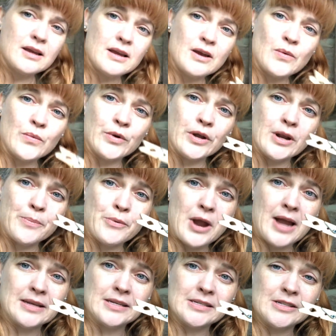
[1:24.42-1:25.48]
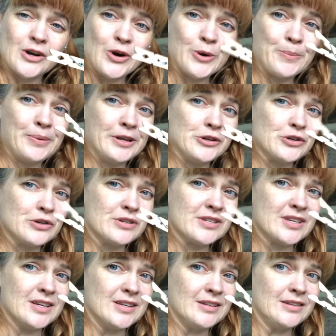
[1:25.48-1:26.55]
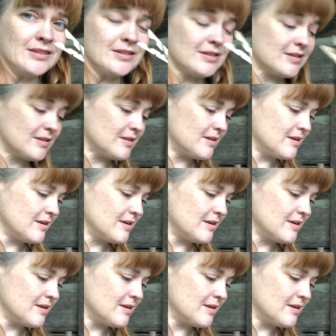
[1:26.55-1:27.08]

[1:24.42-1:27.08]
We're gonna practice our pincher skills